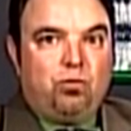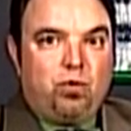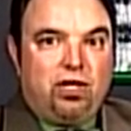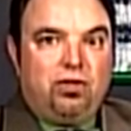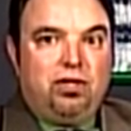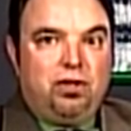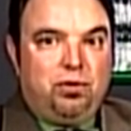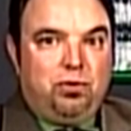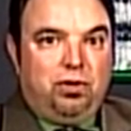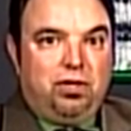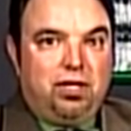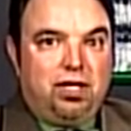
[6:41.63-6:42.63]
well
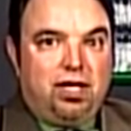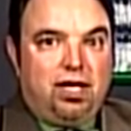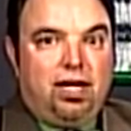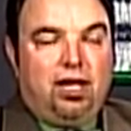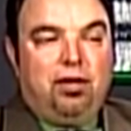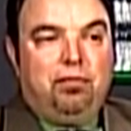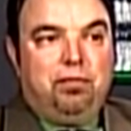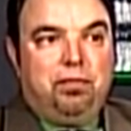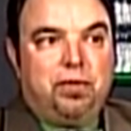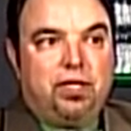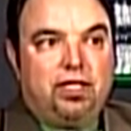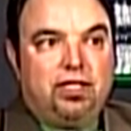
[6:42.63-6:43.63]
known,
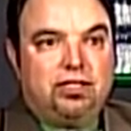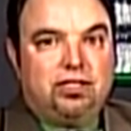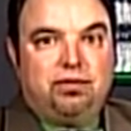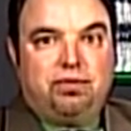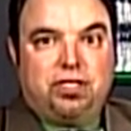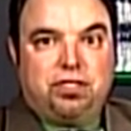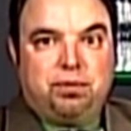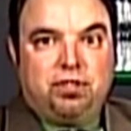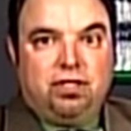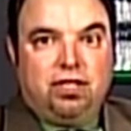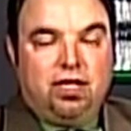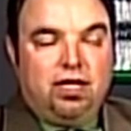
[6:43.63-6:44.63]
but he's a
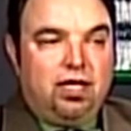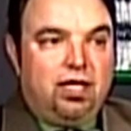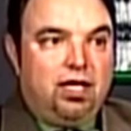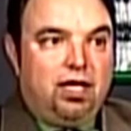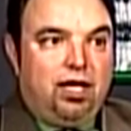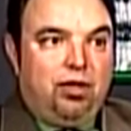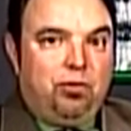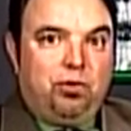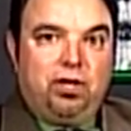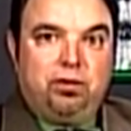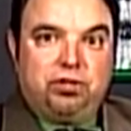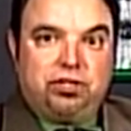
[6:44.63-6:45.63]
defenseman,
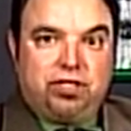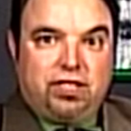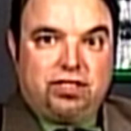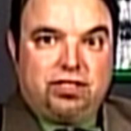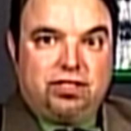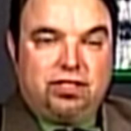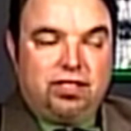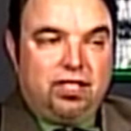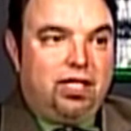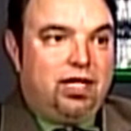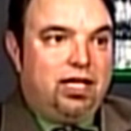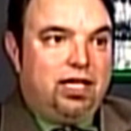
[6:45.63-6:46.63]
worn number 6,
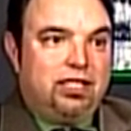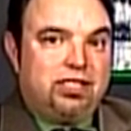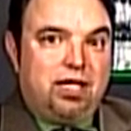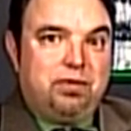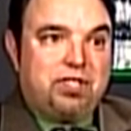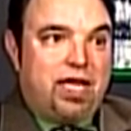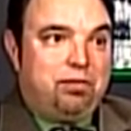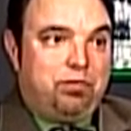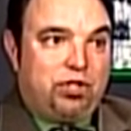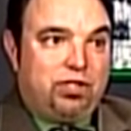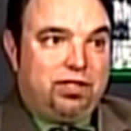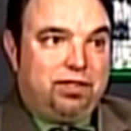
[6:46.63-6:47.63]
and his name is Adam
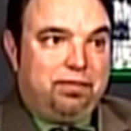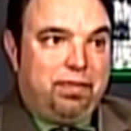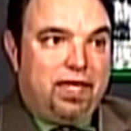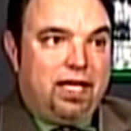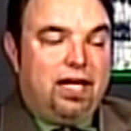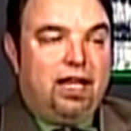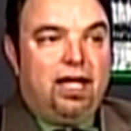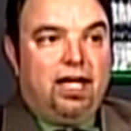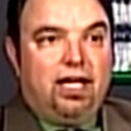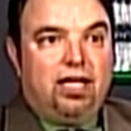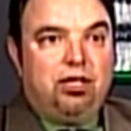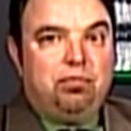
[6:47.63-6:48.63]
Burt.
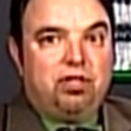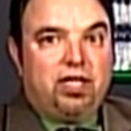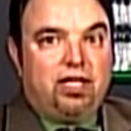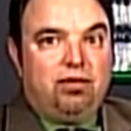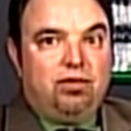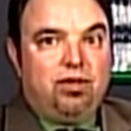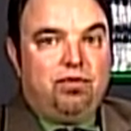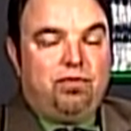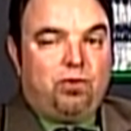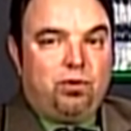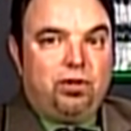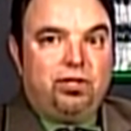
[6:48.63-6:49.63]
And he played
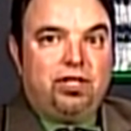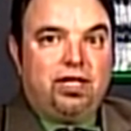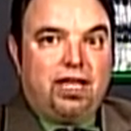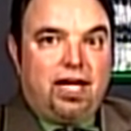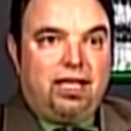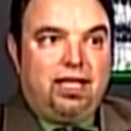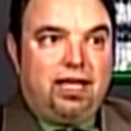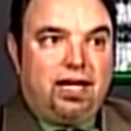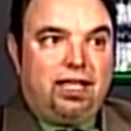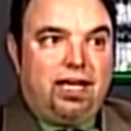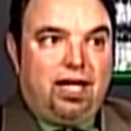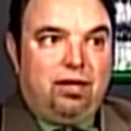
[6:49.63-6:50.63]

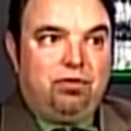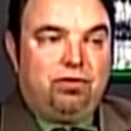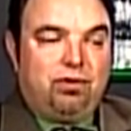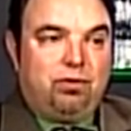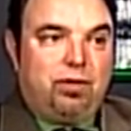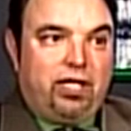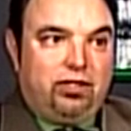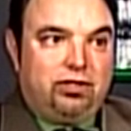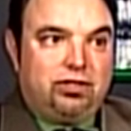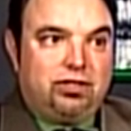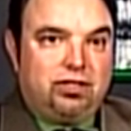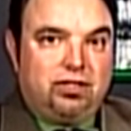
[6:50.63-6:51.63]
499 games for the
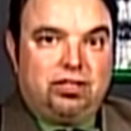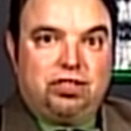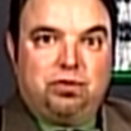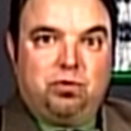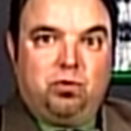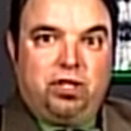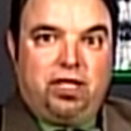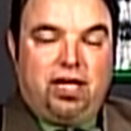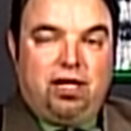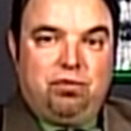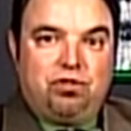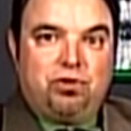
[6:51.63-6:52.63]
Whalers, just 1
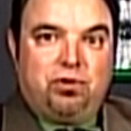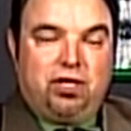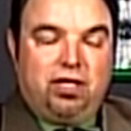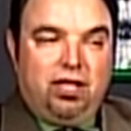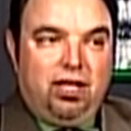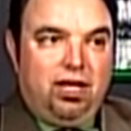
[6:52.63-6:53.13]
game short.